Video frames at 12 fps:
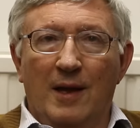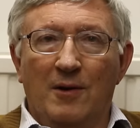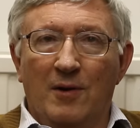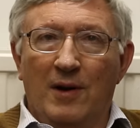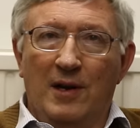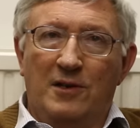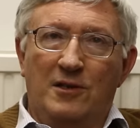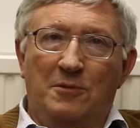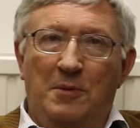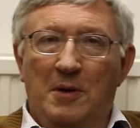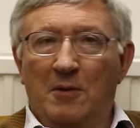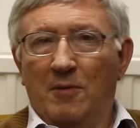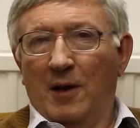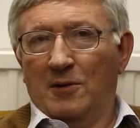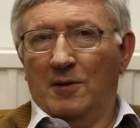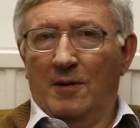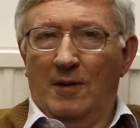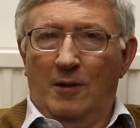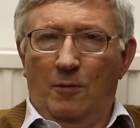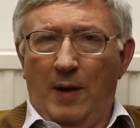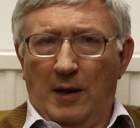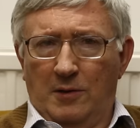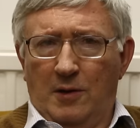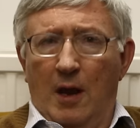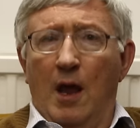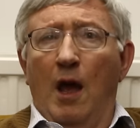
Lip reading: in relations between Russia and the West.